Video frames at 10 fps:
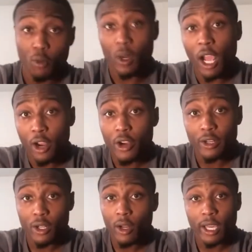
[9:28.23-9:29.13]
from what I
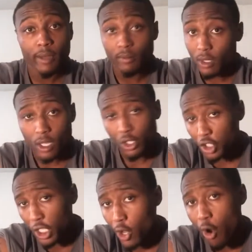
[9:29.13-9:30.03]
heard and all that,
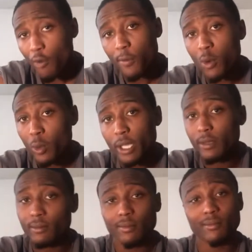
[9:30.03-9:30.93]
she'd go home for a week.
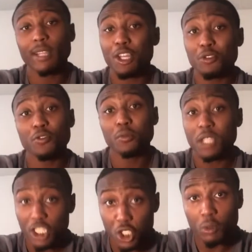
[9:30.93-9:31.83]
Like, you feel me?
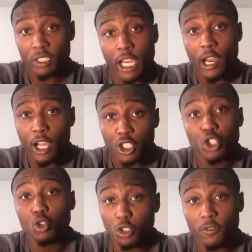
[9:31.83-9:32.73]
Like, she was scared because she
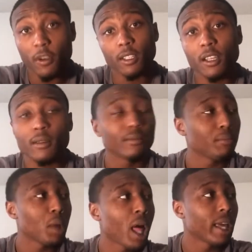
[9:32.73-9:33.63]
knew she fucked
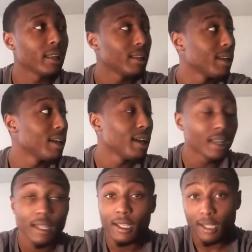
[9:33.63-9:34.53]
up. But,
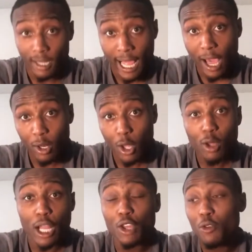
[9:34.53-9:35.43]
like, now,
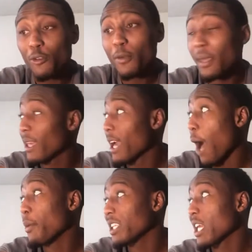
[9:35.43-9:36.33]
though, like, you feel me?
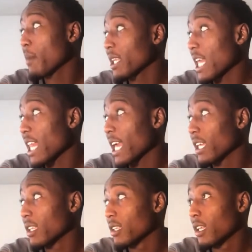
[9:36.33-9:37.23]
I'll be thinking about that, like,
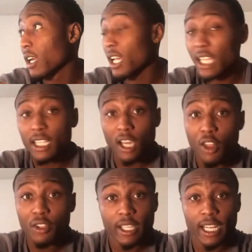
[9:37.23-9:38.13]
because, like, the
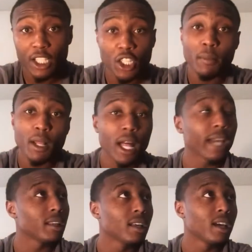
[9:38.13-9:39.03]
other nigga that jumped me,
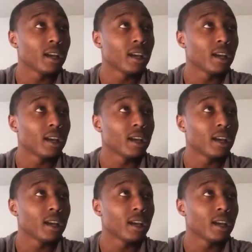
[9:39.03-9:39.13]
like,